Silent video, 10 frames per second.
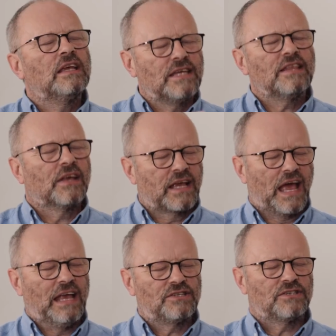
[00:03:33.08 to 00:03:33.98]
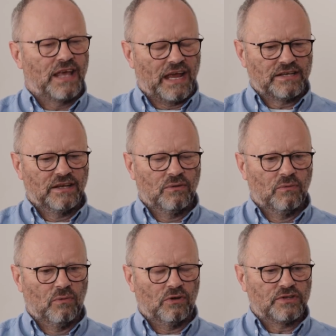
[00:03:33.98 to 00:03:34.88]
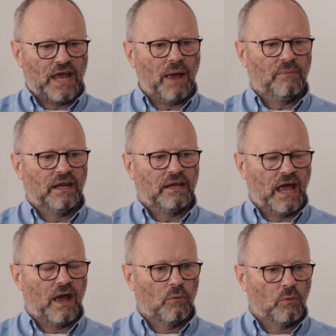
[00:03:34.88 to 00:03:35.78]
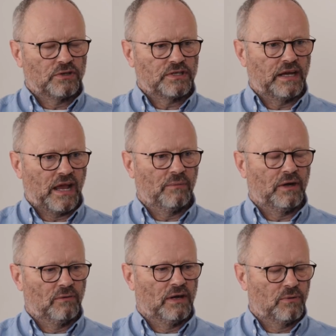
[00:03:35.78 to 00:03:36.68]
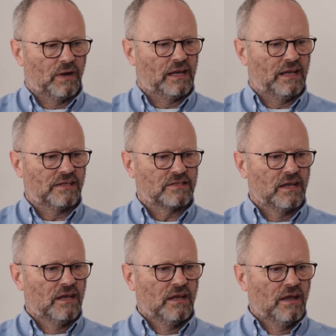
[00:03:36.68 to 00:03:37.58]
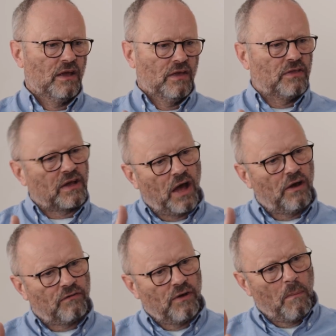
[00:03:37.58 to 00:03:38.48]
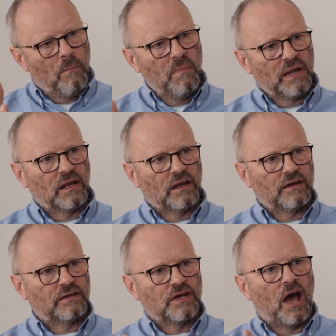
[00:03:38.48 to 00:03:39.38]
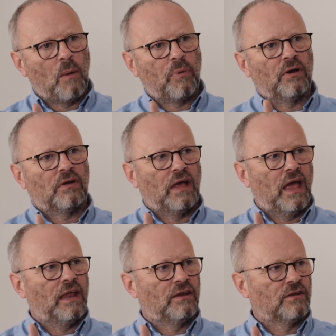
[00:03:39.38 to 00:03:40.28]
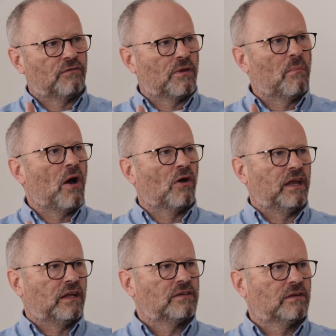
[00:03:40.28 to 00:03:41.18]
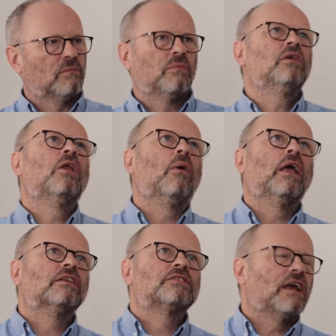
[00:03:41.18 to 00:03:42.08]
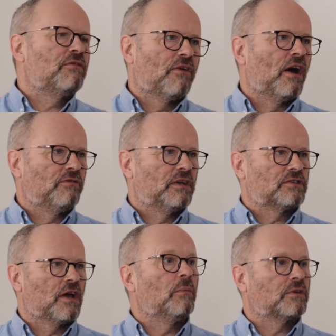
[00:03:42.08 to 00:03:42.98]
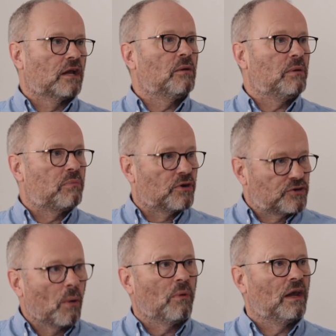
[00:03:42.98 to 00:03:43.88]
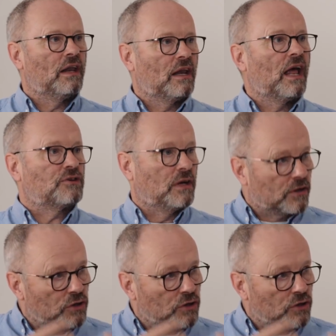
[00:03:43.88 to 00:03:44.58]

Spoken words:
Is it the case that what's happening now, and what we're seeing happening really quickly, is the kind of middle to upper end of the market, in say 5 years' time, is going to be predominantly electric?